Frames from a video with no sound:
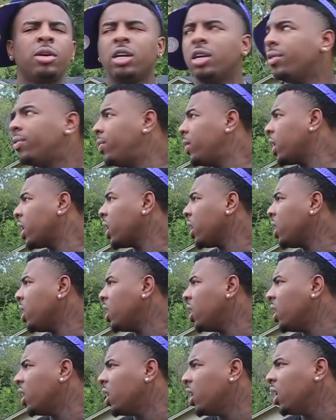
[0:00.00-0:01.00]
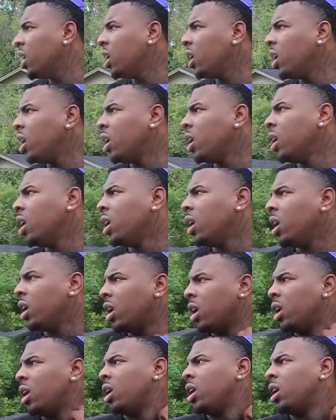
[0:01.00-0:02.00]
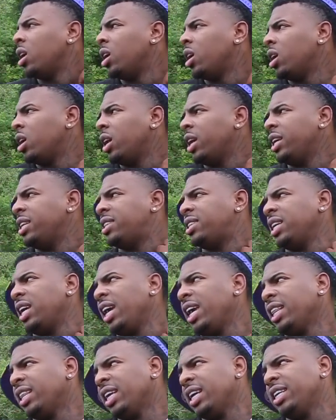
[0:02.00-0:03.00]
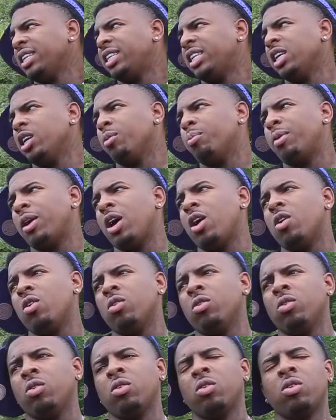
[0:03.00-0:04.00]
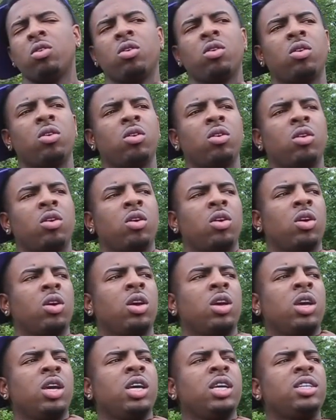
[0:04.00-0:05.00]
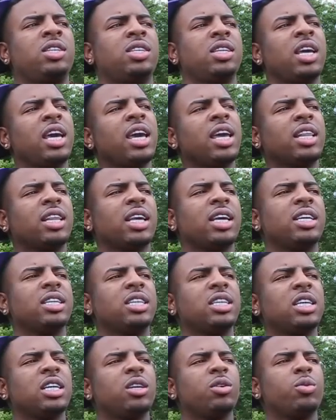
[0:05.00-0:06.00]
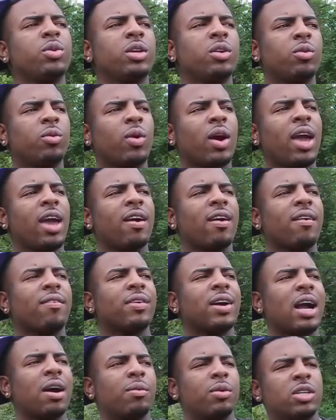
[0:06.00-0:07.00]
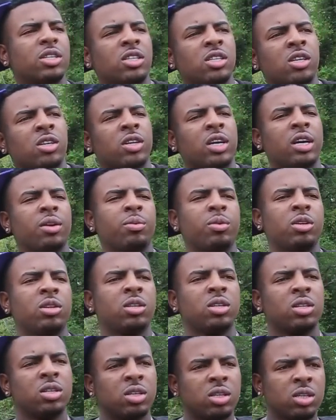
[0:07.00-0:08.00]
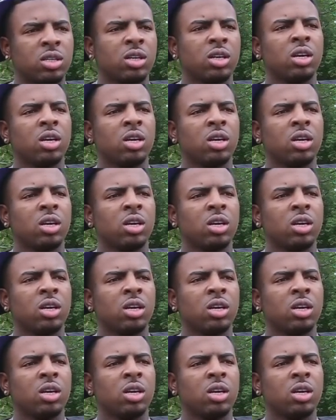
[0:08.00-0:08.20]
Motherfucking uh. He said that shit, bro. He said that shit. We the way I forgot what song that was